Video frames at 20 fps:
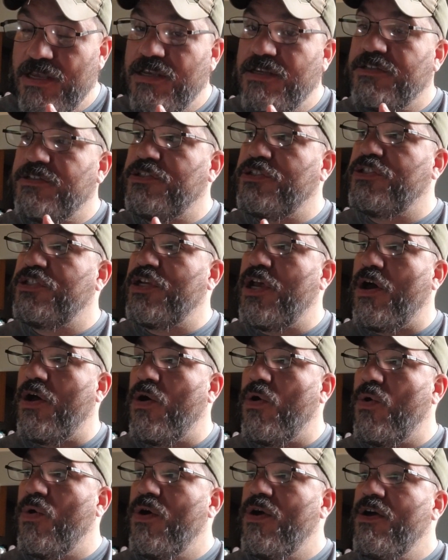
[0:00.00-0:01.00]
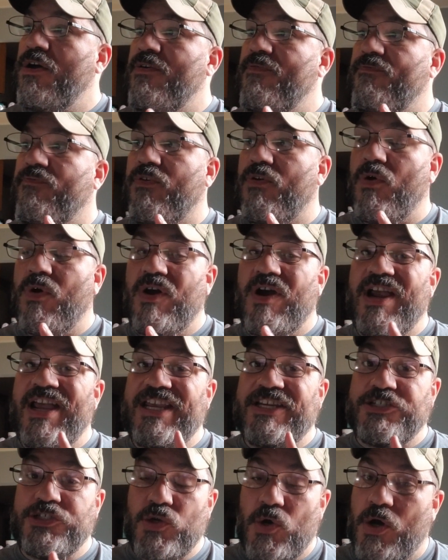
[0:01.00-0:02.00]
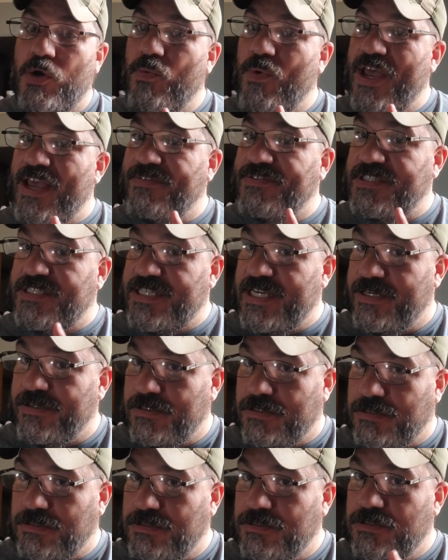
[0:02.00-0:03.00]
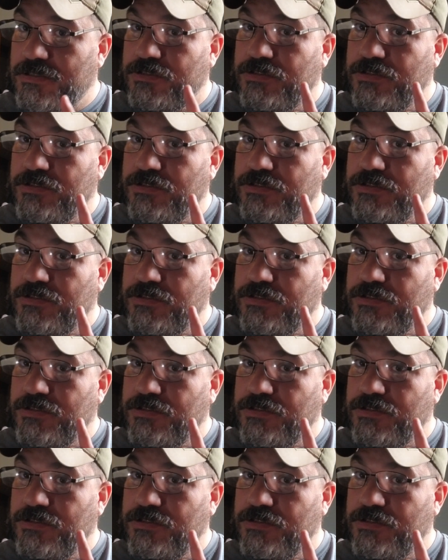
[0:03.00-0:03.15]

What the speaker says: So for a shortwave signal